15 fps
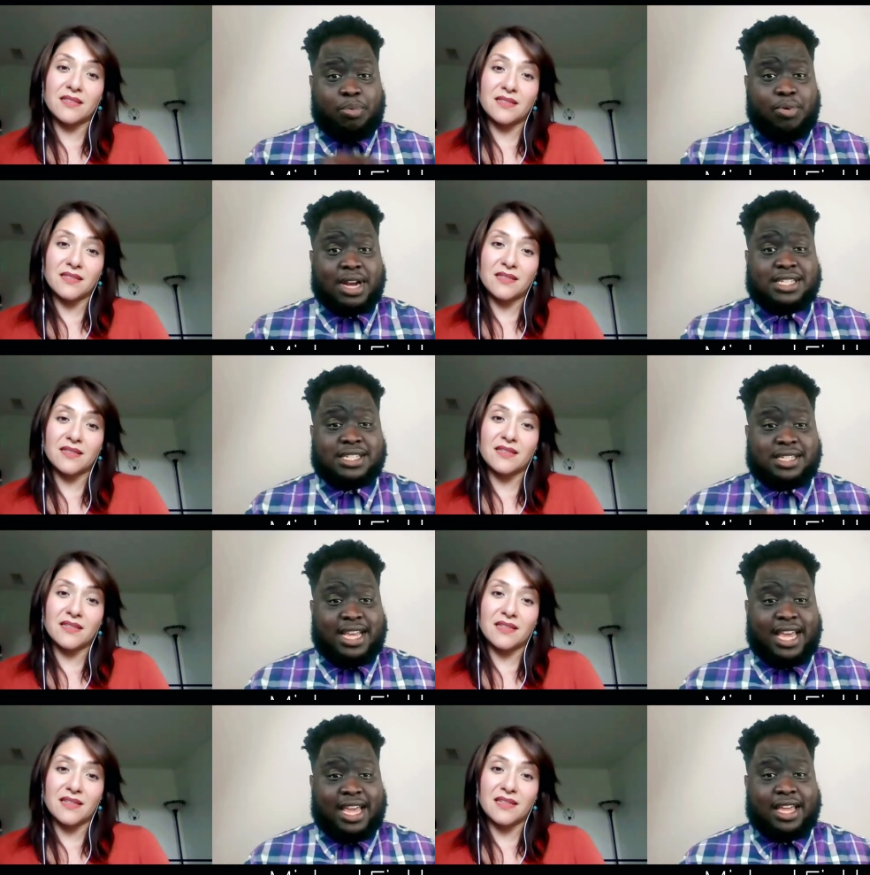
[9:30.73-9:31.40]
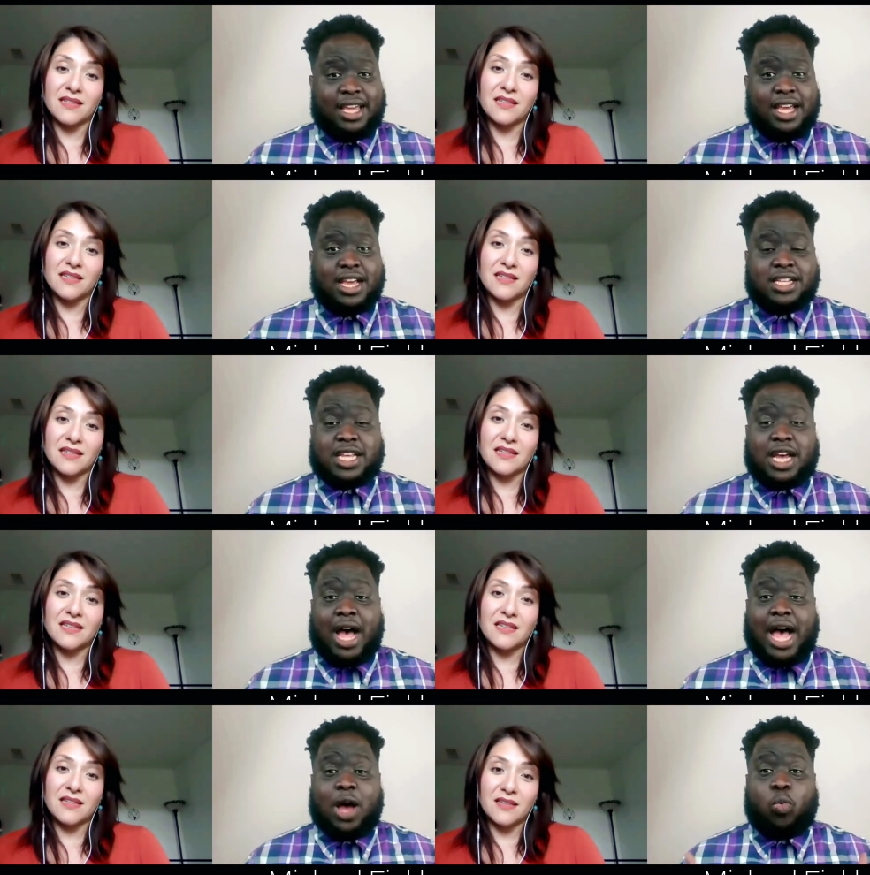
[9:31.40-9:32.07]
Speaker 1: present day.
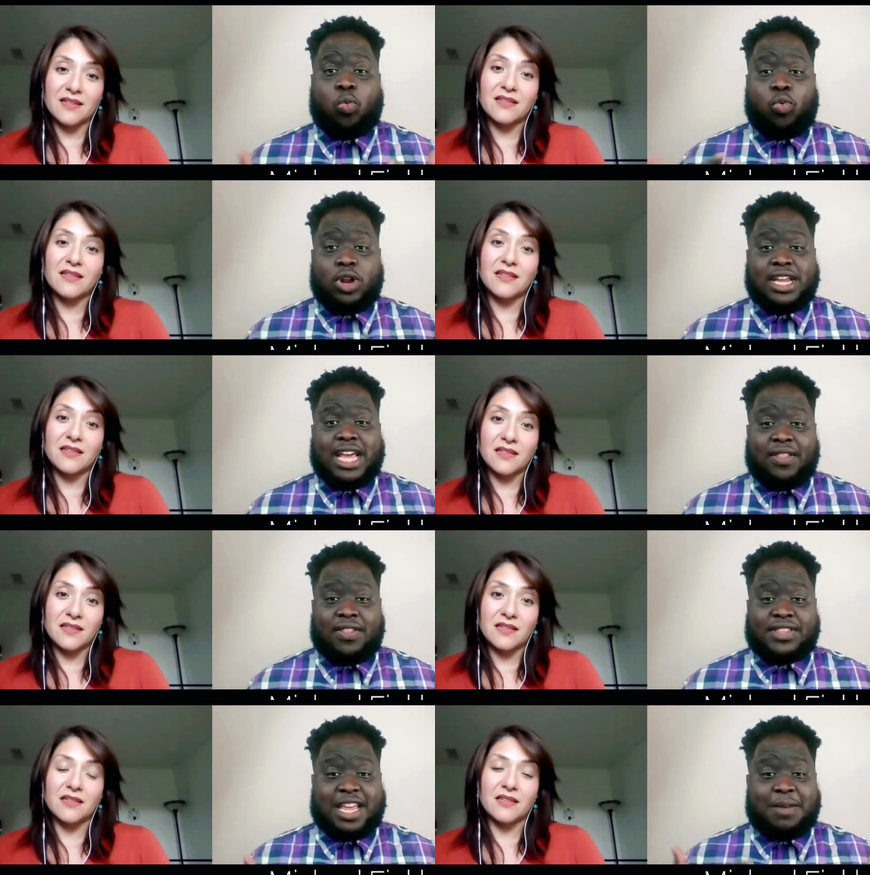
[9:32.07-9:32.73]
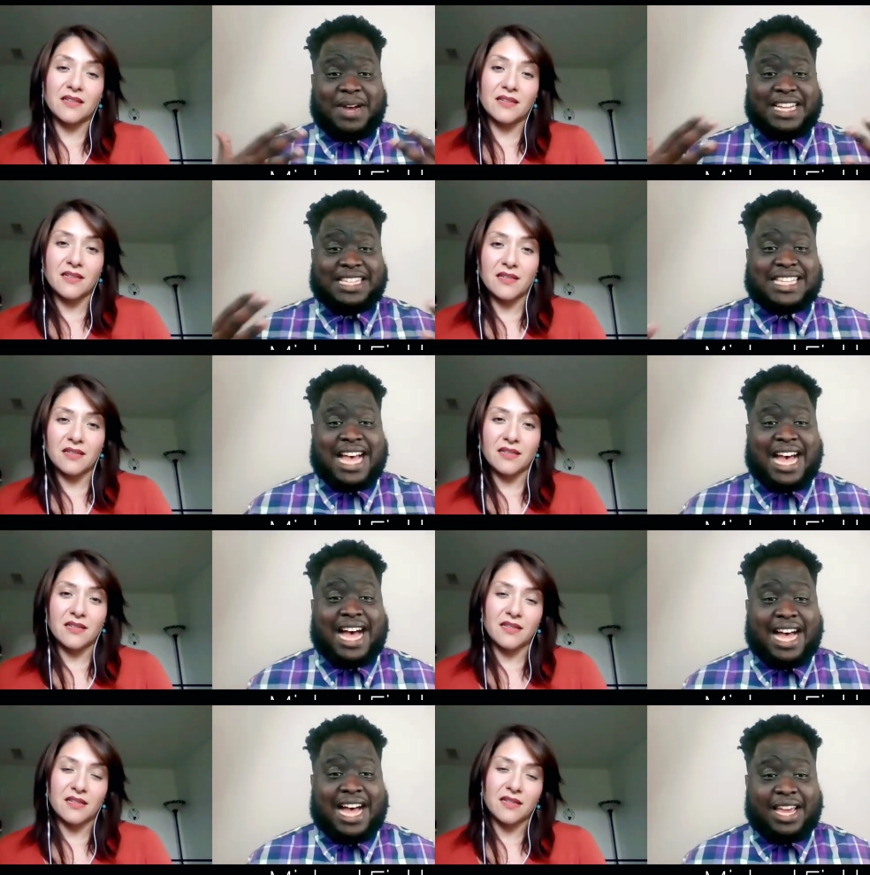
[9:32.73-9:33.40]
So I really have to take my
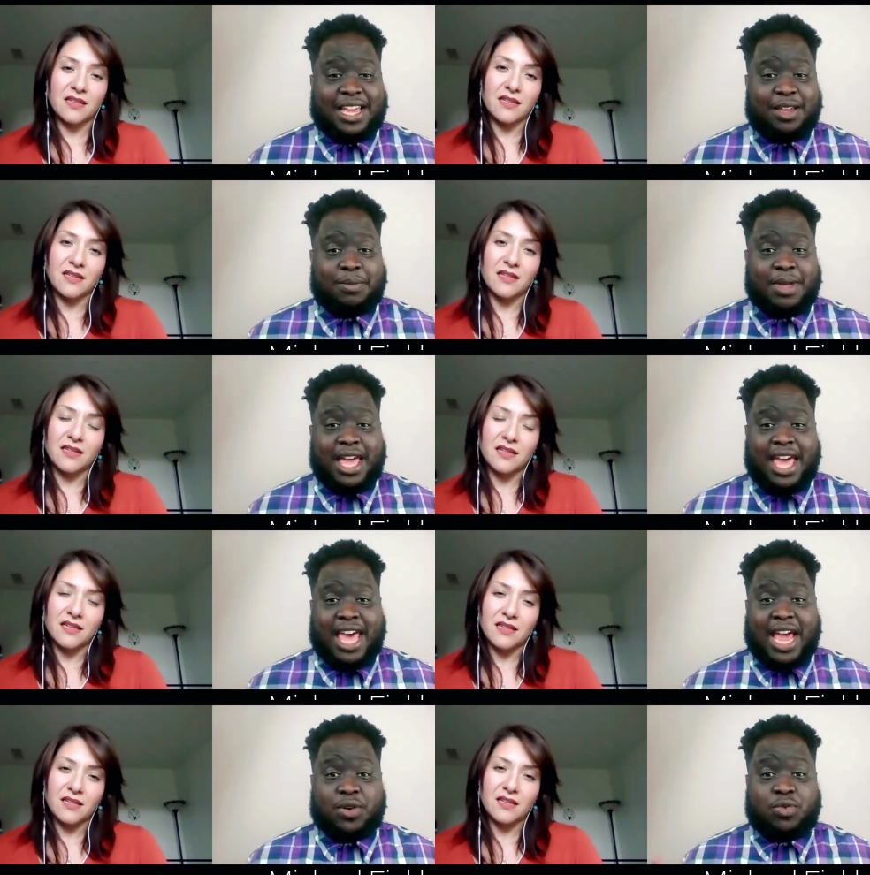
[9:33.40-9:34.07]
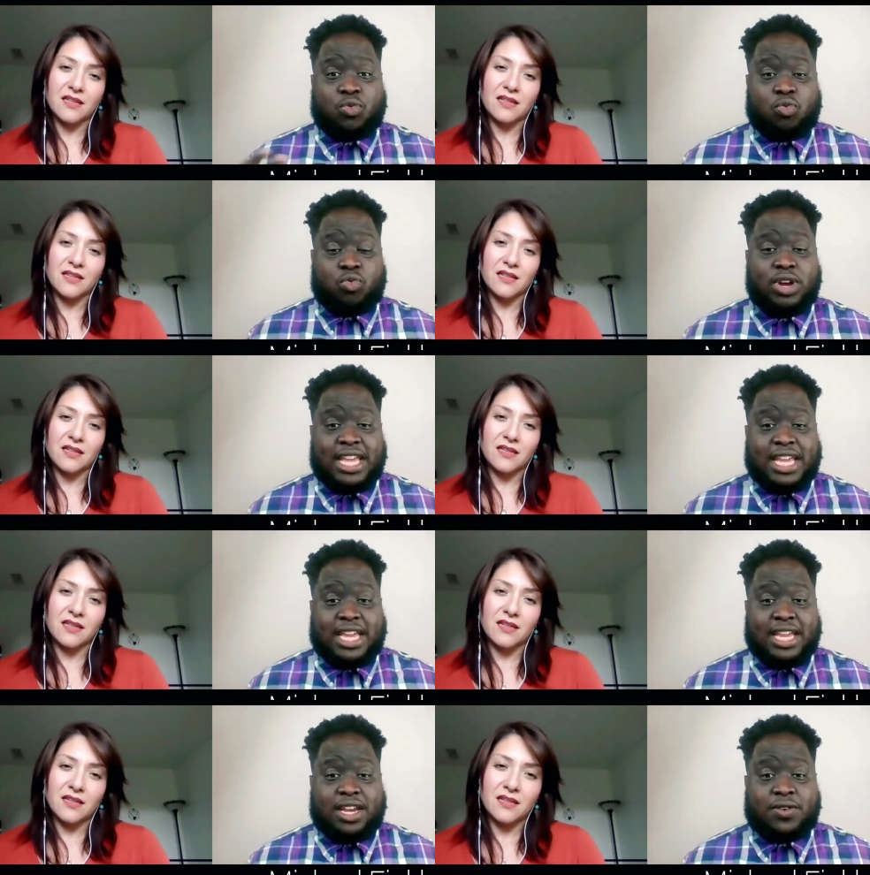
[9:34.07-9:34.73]
time and
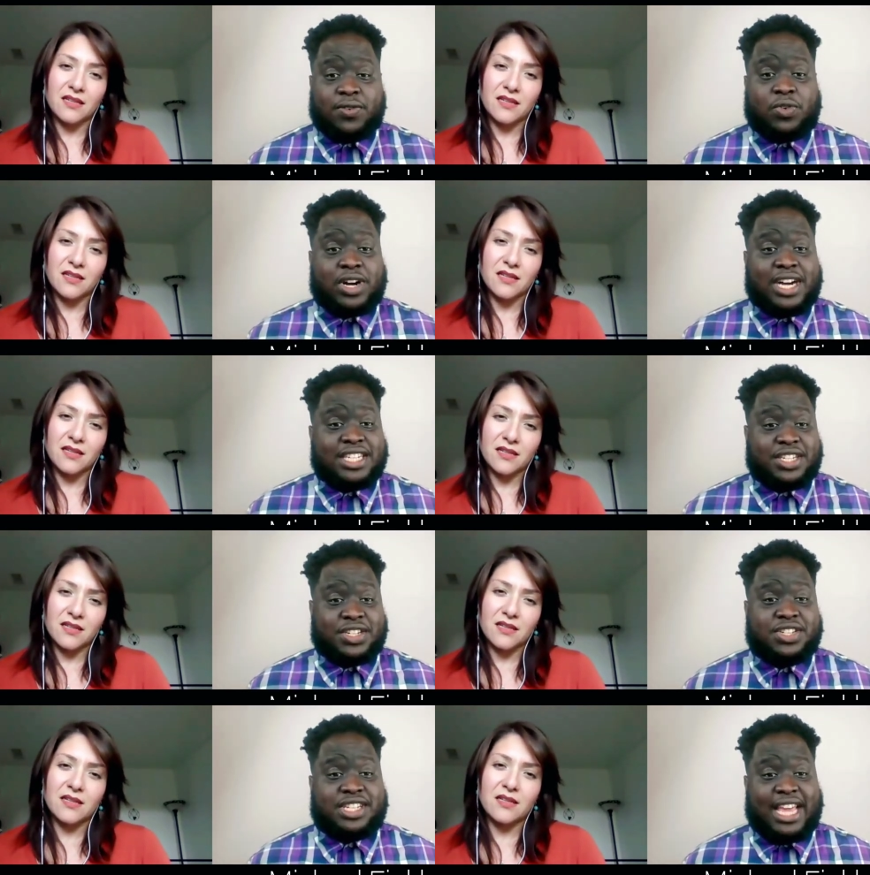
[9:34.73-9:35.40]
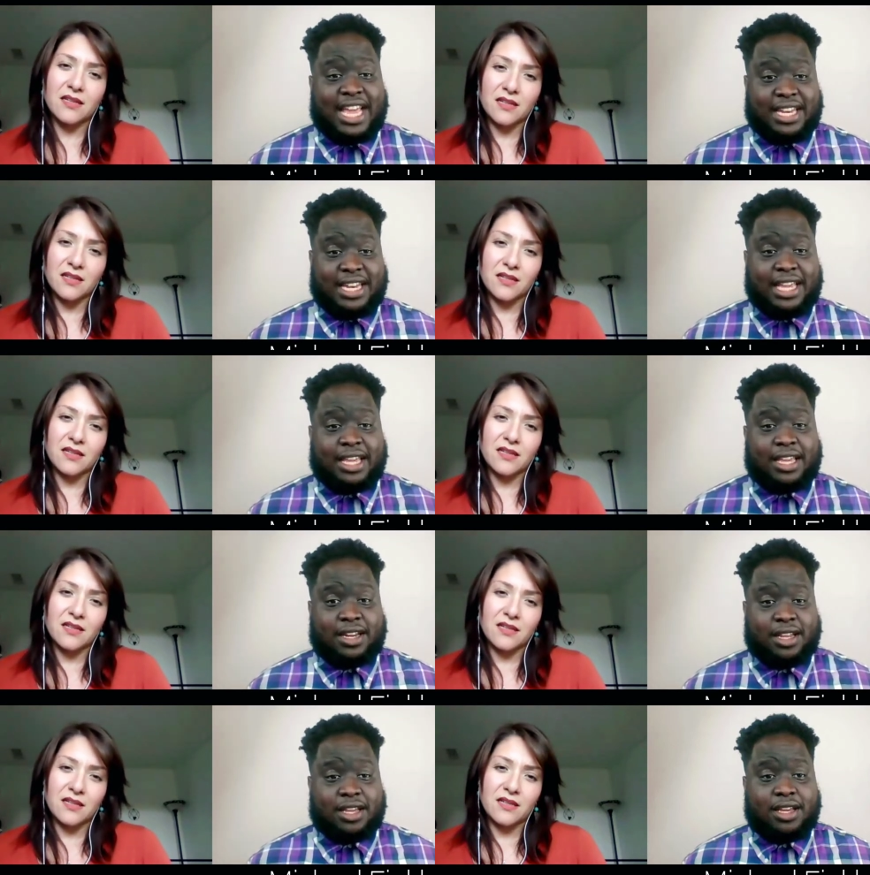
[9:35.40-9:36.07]
read for
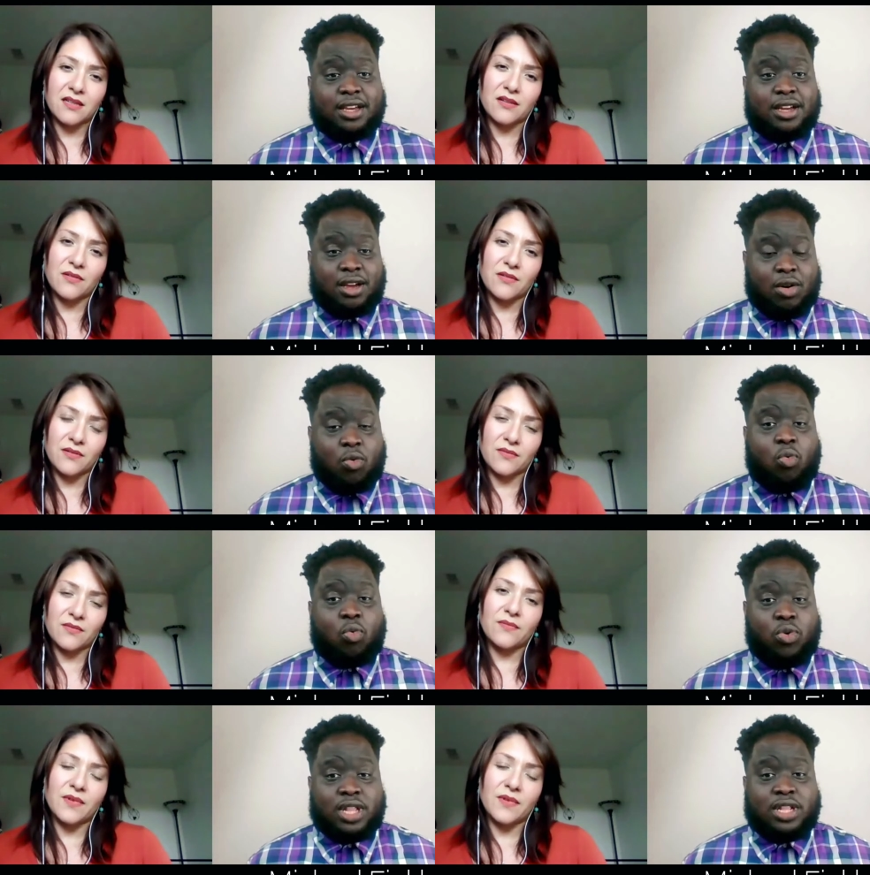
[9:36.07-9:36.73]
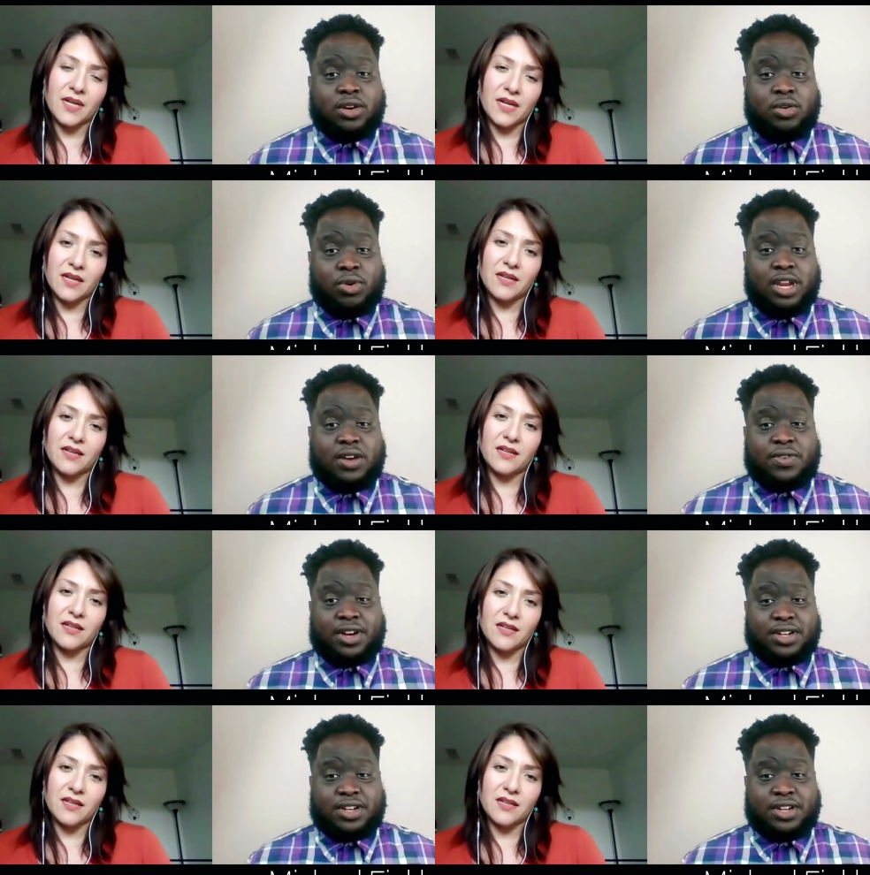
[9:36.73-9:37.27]
understanding. Really read for